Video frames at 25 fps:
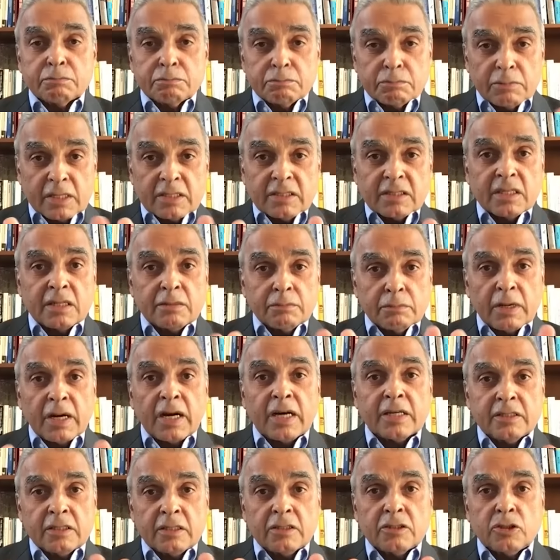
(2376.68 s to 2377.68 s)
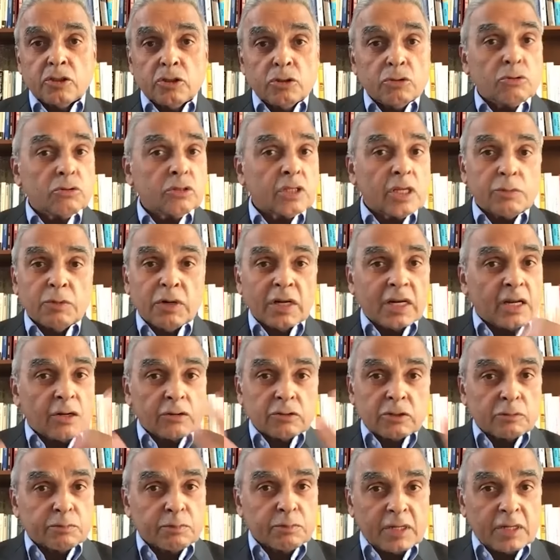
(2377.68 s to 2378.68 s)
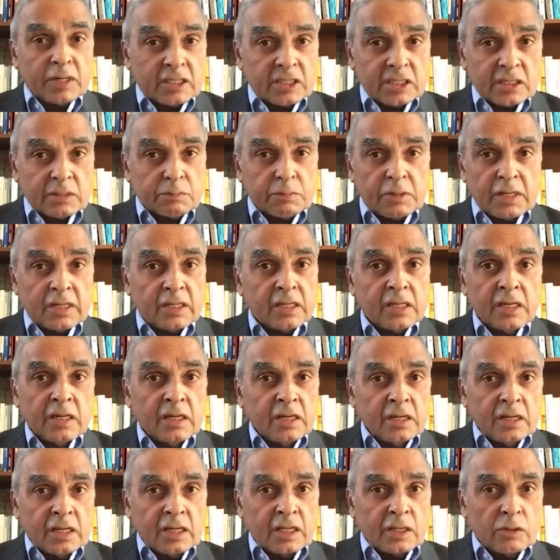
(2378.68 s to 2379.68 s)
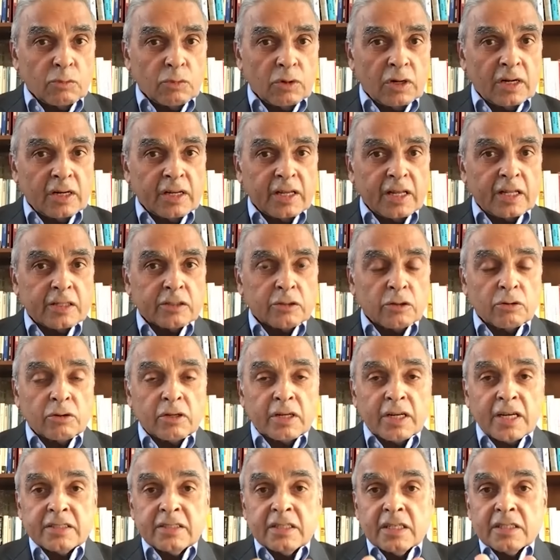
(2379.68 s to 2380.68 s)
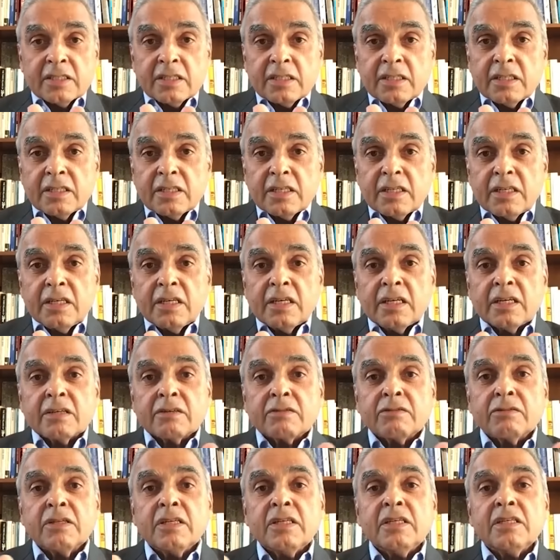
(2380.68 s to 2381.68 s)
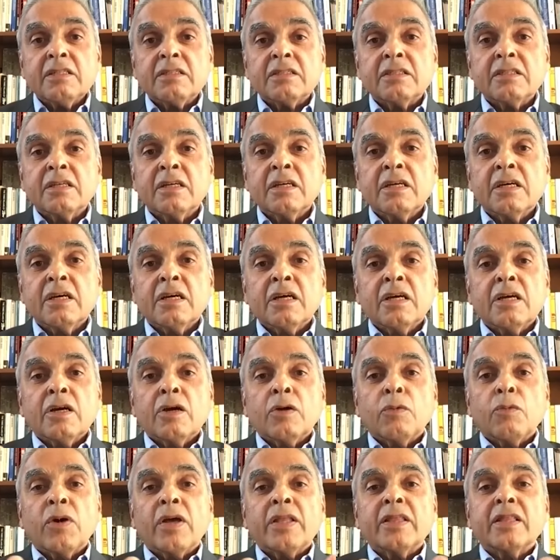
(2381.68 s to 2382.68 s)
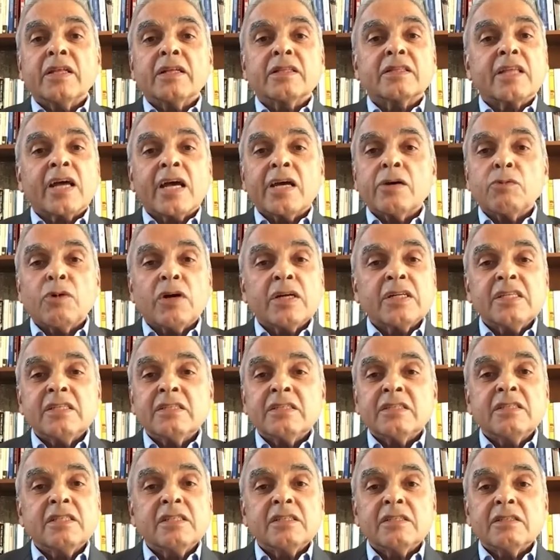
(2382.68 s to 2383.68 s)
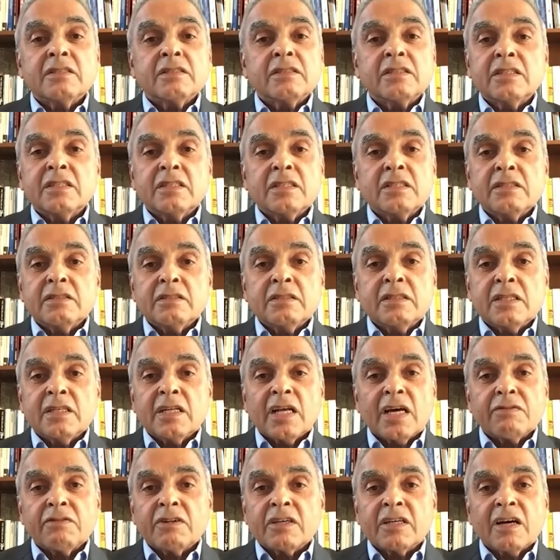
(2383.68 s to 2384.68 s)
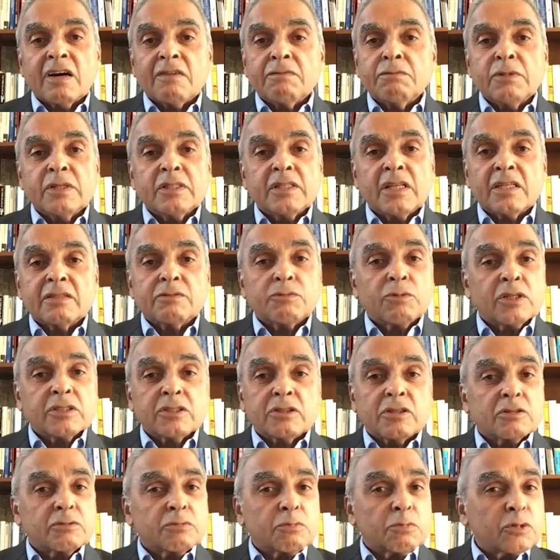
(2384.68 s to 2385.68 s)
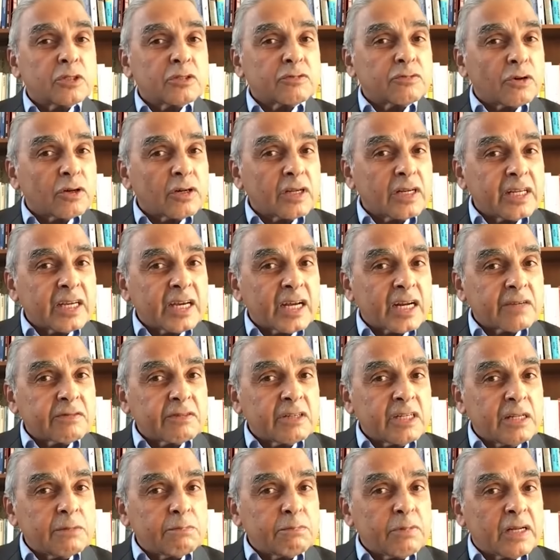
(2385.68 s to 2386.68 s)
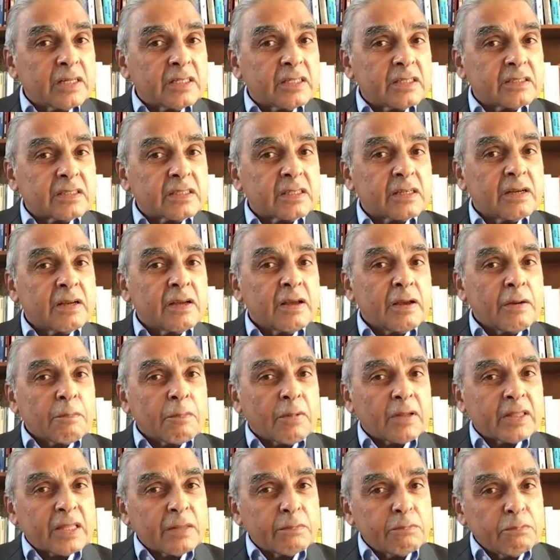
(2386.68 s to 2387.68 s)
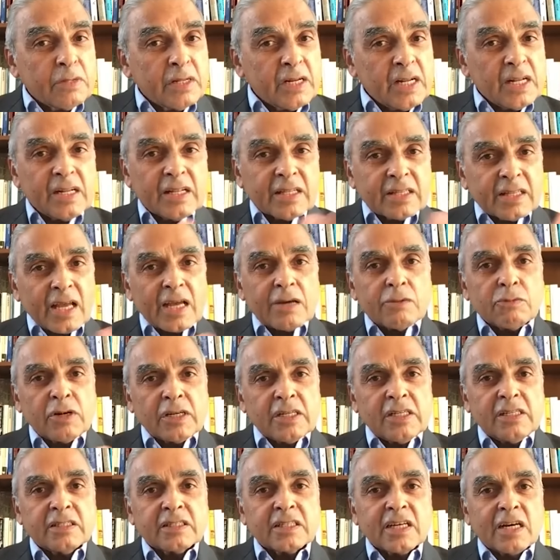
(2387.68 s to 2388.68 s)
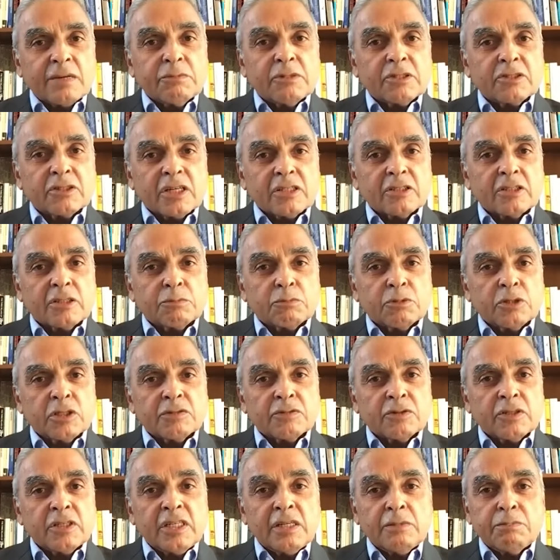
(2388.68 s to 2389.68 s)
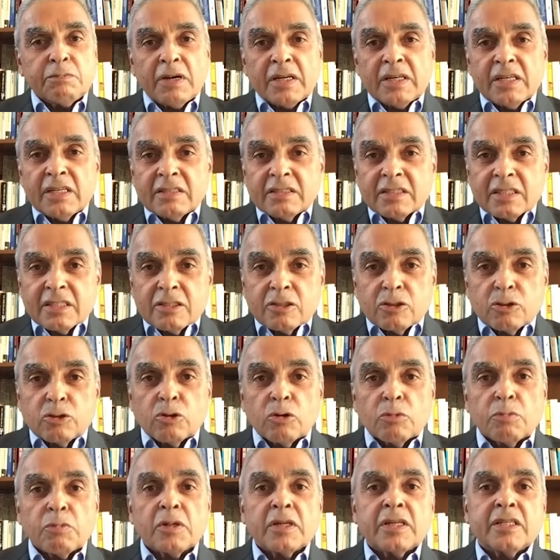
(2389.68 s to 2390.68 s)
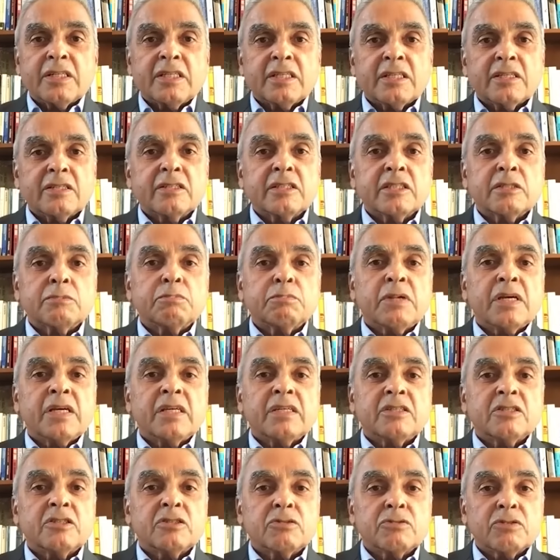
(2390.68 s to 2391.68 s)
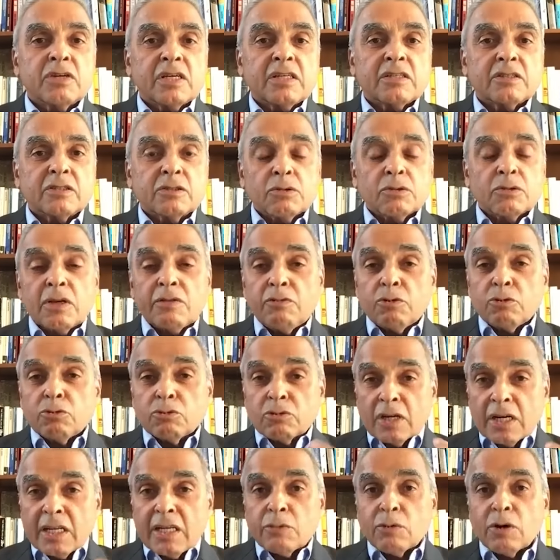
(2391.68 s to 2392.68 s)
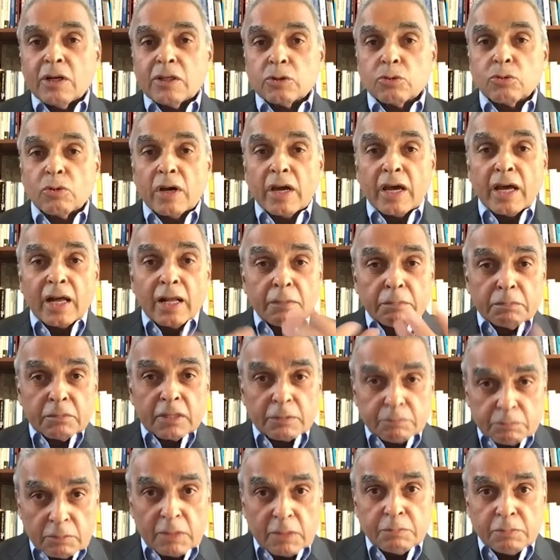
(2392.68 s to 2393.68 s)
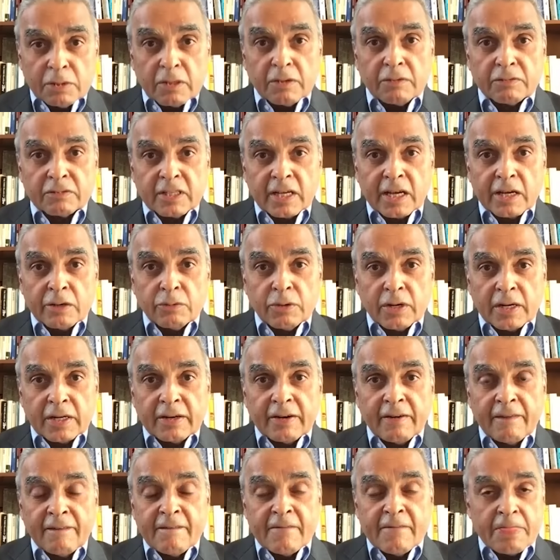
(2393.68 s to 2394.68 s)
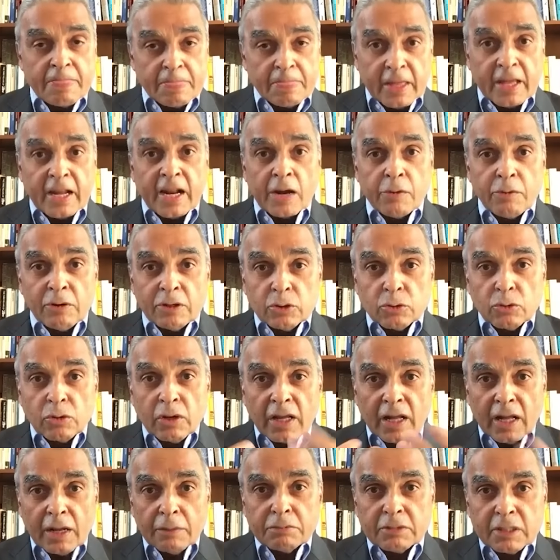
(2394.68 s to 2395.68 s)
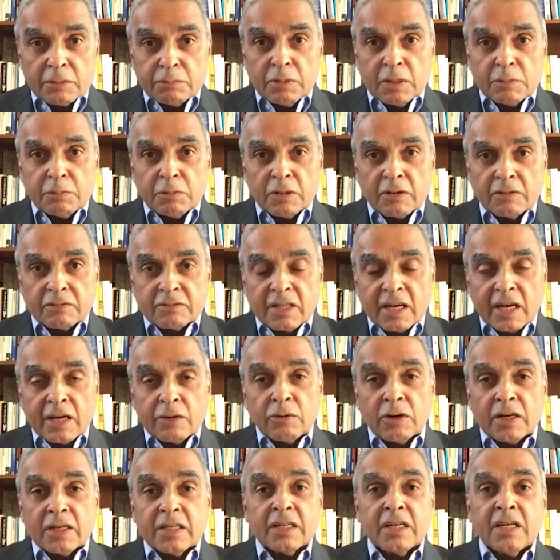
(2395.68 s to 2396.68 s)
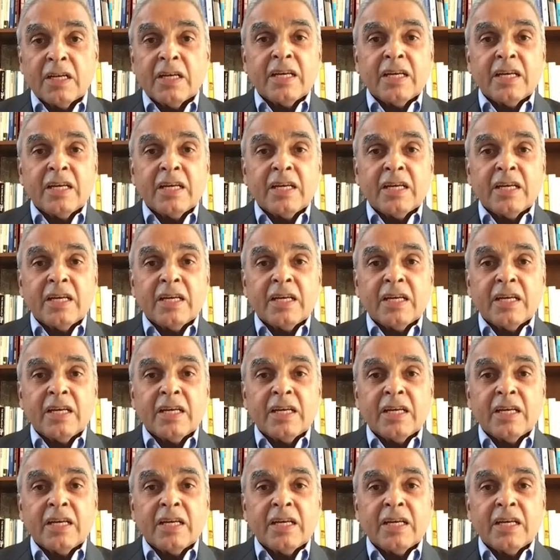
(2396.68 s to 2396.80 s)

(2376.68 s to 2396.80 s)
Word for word: President Ma Ying-jeou, they were allowed to participate in World Health Organization, increased when the Taiwanese didn't have a government that wants to push for any kind of independence. But the minute the Taiwanese government tries to push for independence, its geopolitical space shrinks. So if you really want to help the people of Taiwan, and I want to help the people of Taiwan,